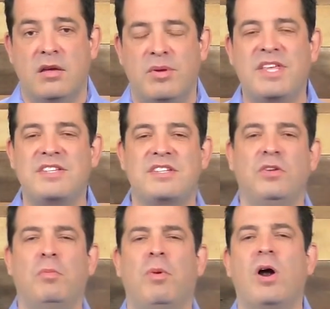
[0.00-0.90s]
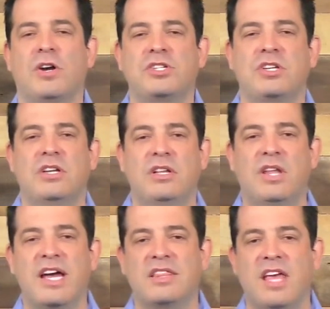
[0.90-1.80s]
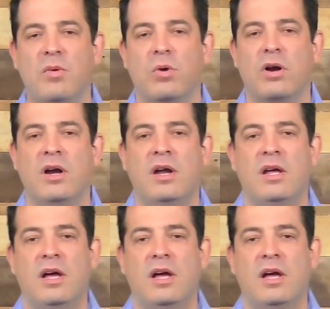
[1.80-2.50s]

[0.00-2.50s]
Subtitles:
But they still marched like they were